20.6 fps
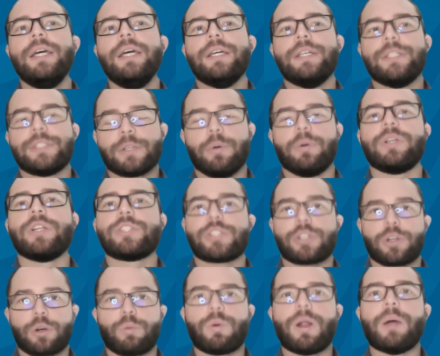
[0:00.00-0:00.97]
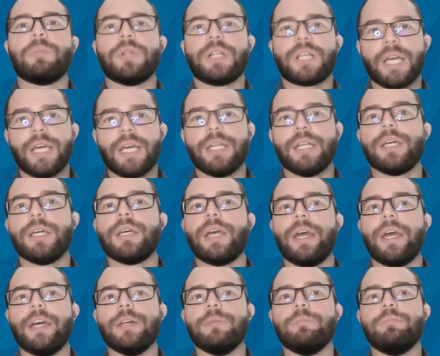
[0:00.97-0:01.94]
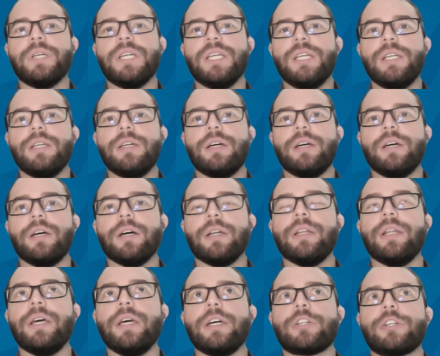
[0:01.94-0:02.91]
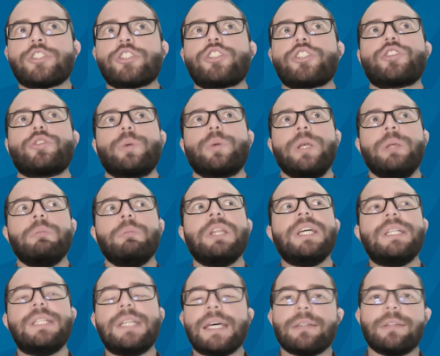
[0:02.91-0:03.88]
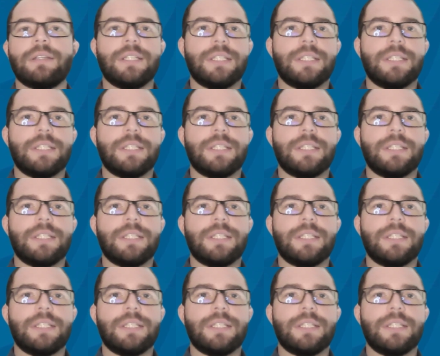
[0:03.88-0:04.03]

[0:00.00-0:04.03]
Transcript: is going to start replicating and be an extremely deadly